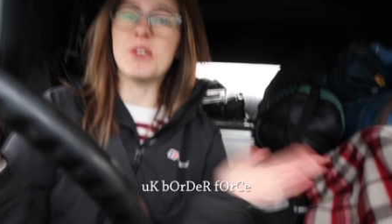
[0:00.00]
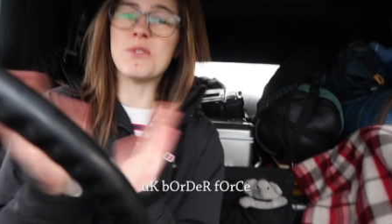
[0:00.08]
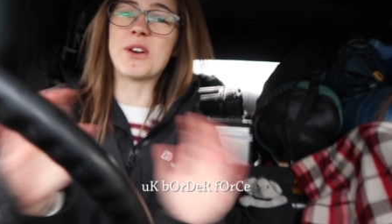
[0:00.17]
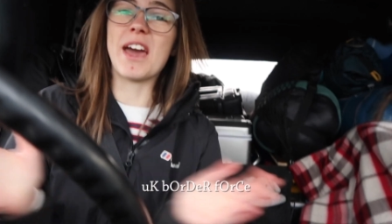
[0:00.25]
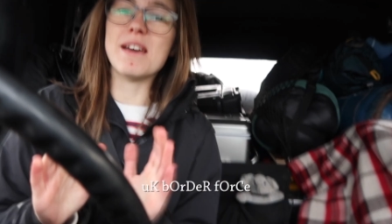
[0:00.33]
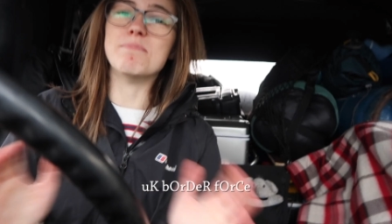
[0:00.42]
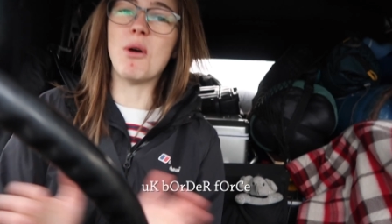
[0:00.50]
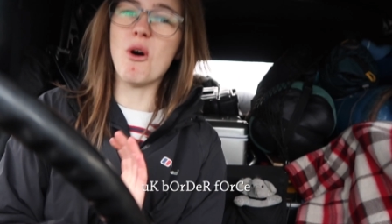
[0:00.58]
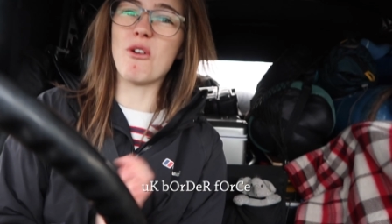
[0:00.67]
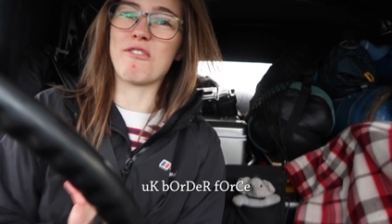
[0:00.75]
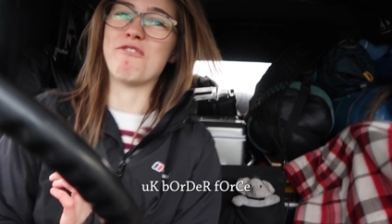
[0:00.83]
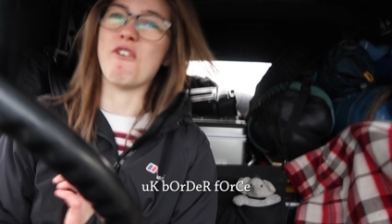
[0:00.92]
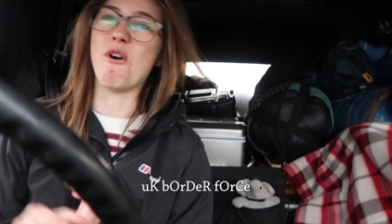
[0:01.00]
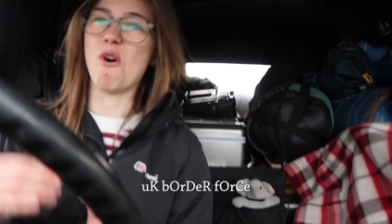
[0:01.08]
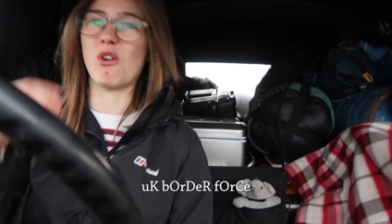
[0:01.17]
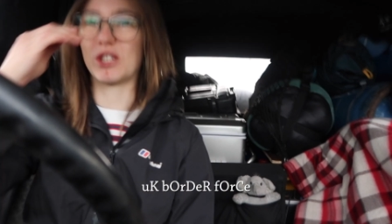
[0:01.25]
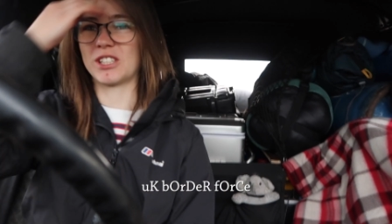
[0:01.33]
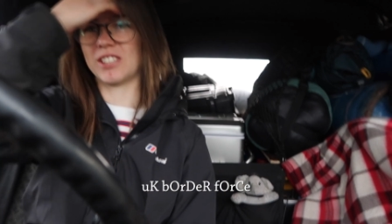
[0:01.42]
UK border
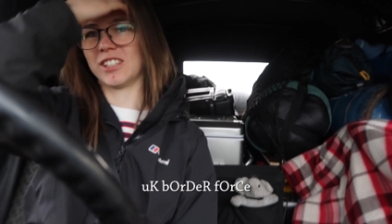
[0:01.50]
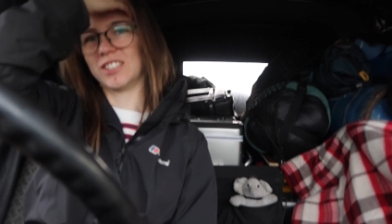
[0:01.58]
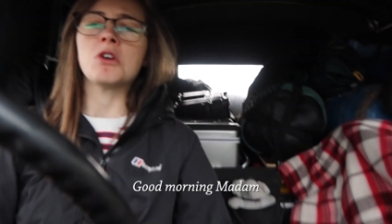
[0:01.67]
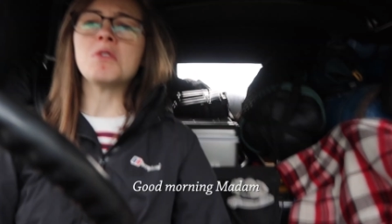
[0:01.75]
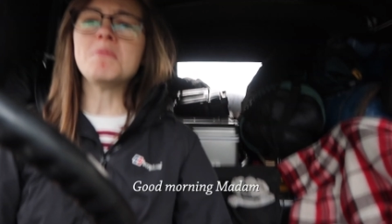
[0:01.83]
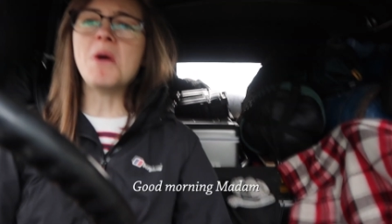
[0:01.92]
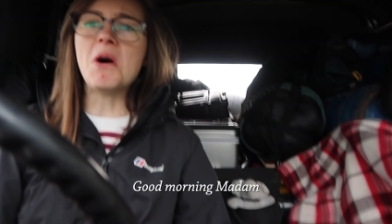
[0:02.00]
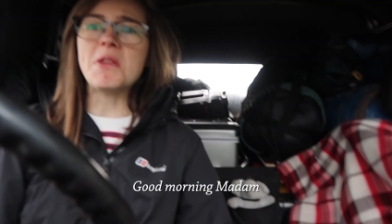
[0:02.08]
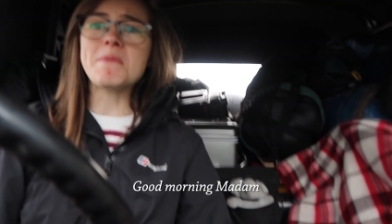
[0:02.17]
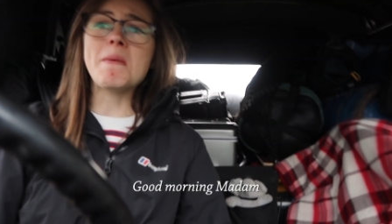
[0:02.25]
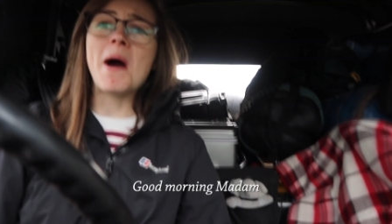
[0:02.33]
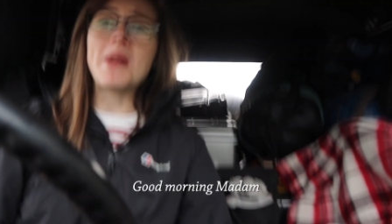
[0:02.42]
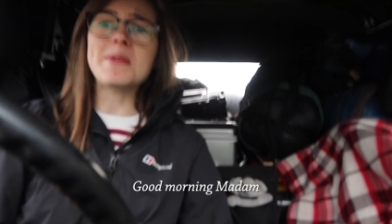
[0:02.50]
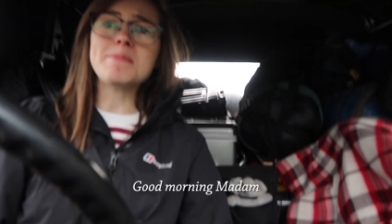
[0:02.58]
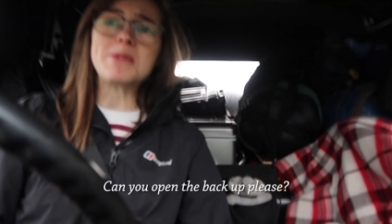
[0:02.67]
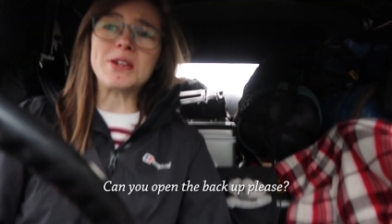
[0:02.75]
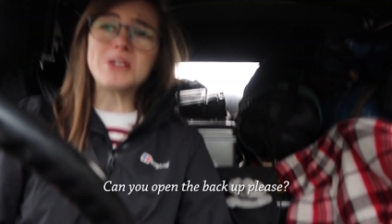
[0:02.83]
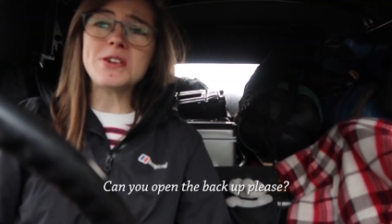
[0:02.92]
force. Good morning, madam.
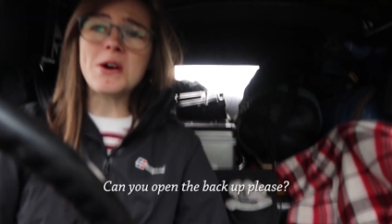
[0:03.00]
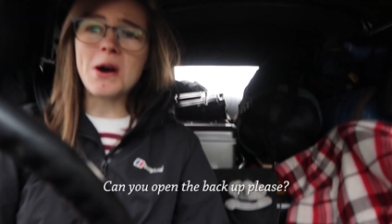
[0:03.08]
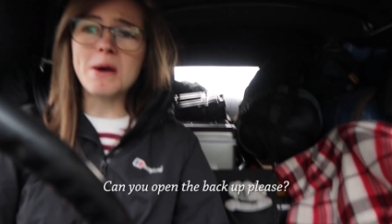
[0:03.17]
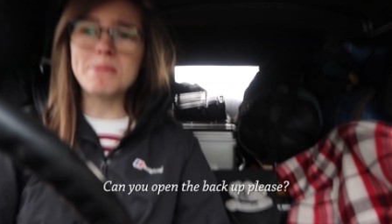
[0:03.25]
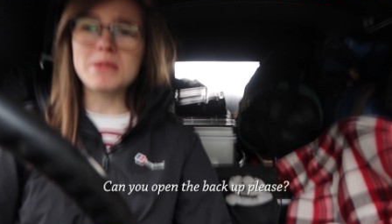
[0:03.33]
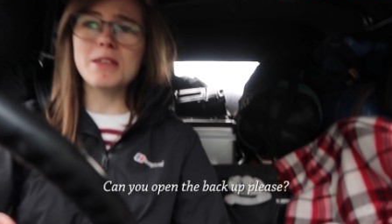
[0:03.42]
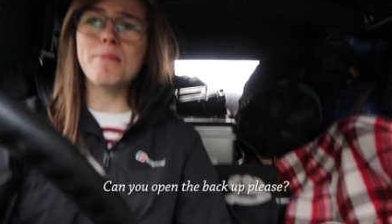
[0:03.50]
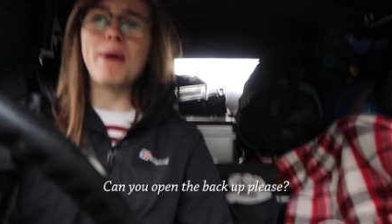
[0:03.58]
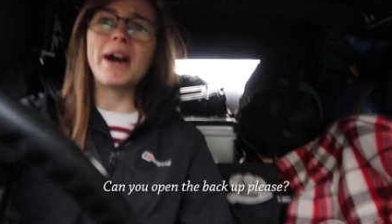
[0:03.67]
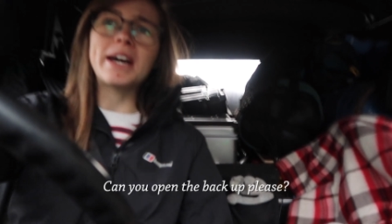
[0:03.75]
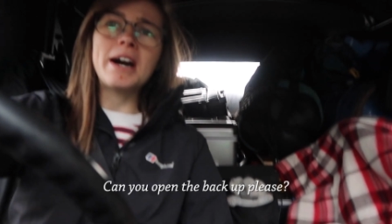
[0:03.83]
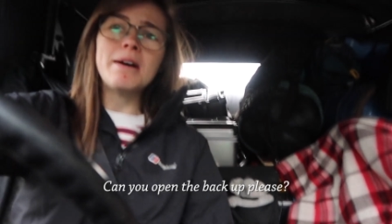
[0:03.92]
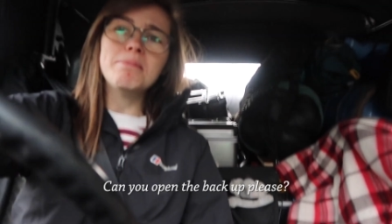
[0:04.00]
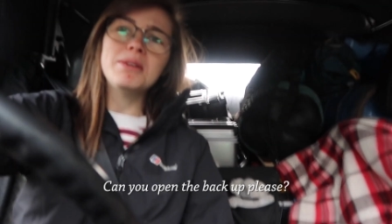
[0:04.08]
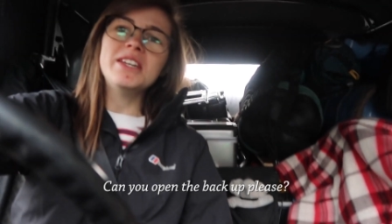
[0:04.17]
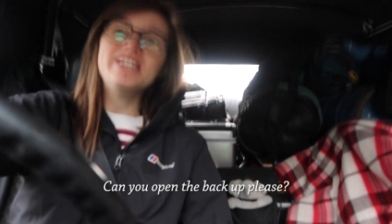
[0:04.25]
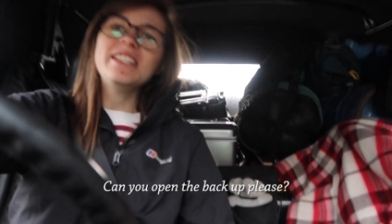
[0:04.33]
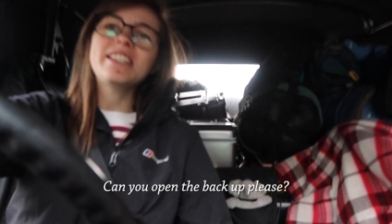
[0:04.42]
Can you open the back up,
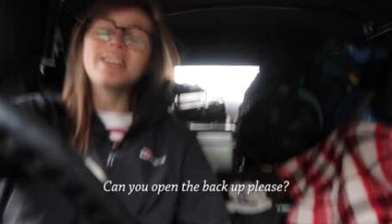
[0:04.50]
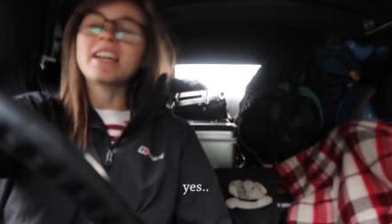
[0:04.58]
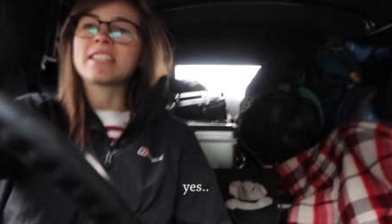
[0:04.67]
please? Yes.